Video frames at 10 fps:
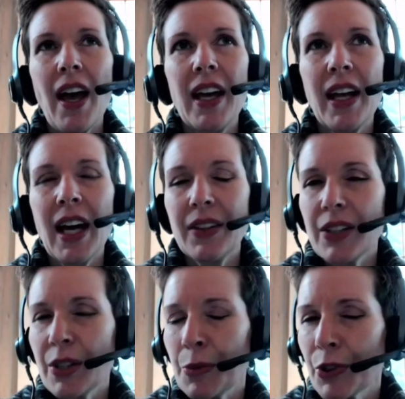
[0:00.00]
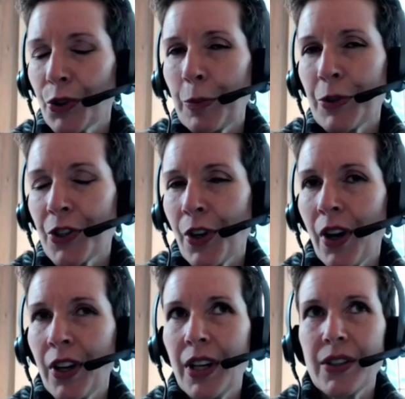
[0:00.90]
and it had this inscription
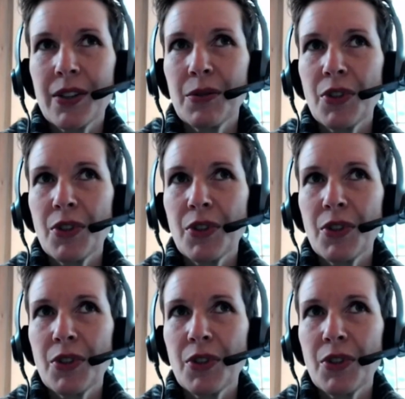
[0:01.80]
on it